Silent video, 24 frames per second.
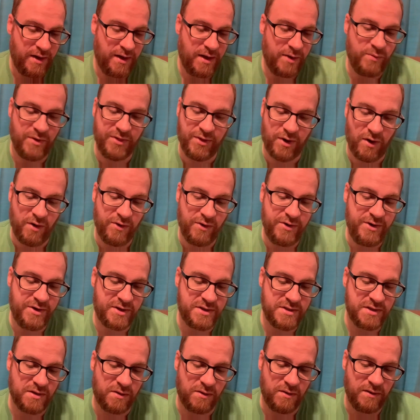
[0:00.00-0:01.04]
and with all your
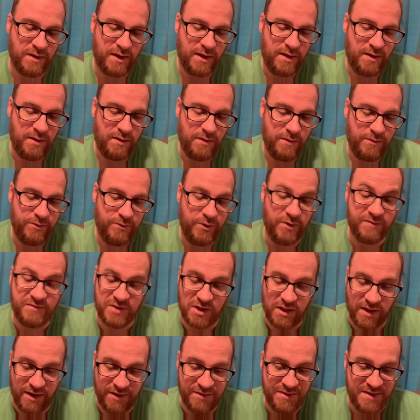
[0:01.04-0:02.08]
soul. You have
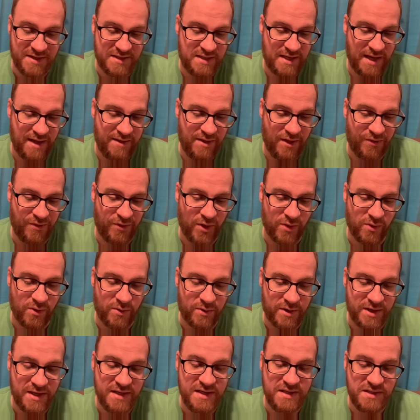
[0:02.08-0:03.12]
declared this day that the
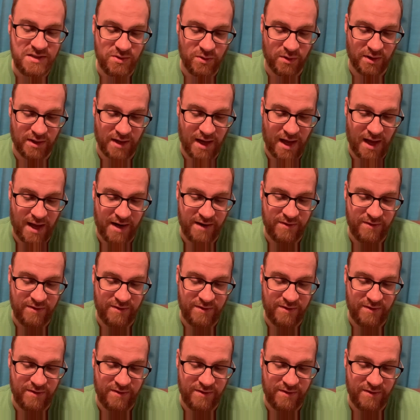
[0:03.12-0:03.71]
Lord is your God,